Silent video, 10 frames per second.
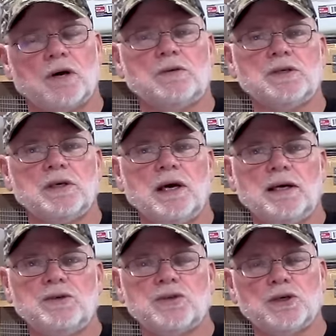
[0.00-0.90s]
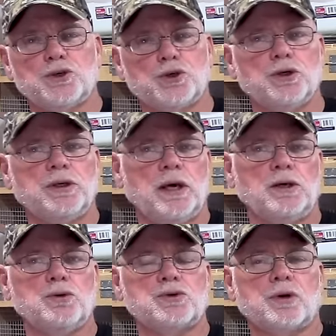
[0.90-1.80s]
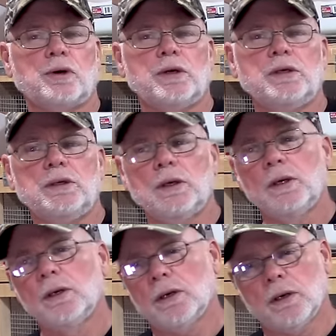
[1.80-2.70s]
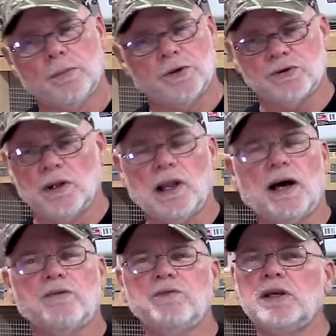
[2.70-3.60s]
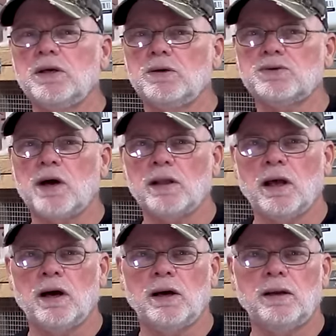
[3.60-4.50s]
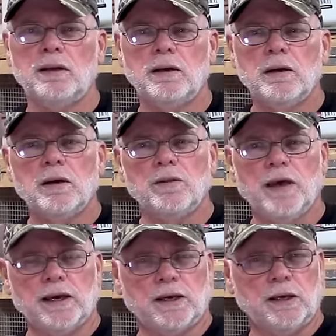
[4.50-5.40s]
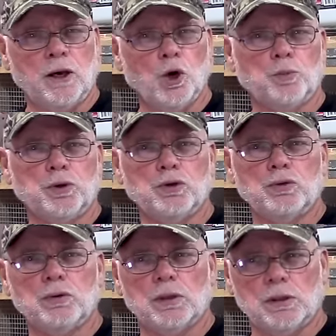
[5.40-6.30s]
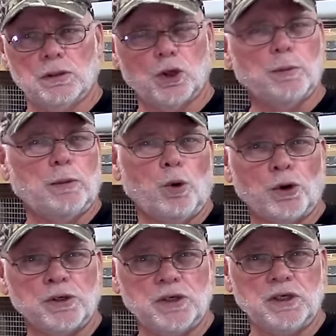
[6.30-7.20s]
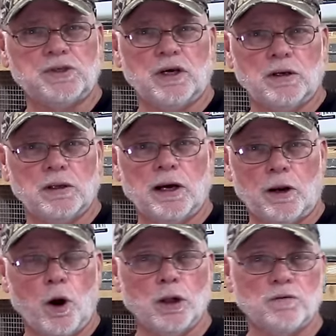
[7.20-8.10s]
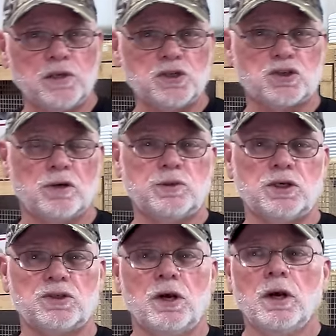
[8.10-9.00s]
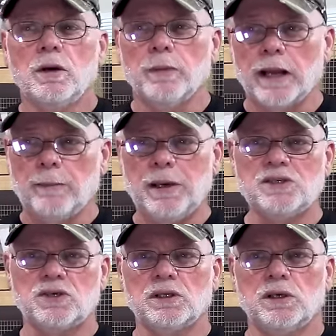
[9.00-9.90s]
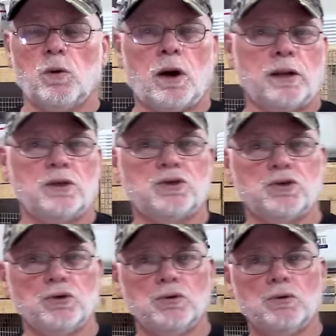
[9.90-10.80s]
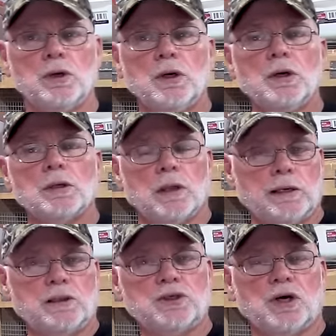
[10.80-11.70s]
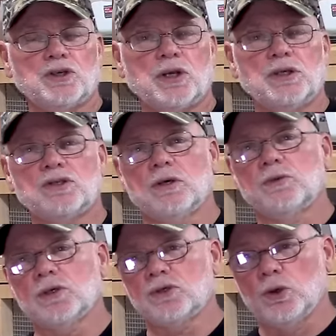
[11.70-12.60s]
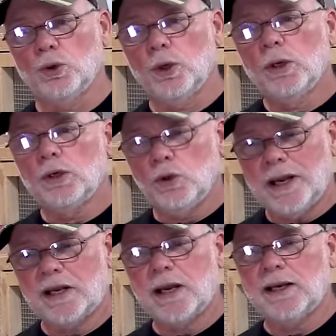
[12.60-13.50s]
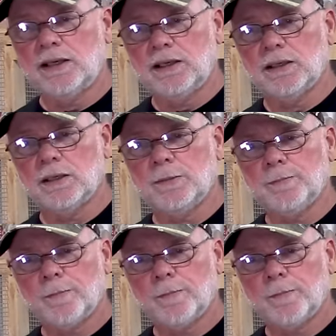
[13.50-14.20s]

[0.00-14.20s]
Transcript: covers it, guys. That should get you started. Um, there's a lot of videos online that can help you a little bit more in detail on all of these subjects, but I basically wanted to lightly touch on these subjects so you had an idea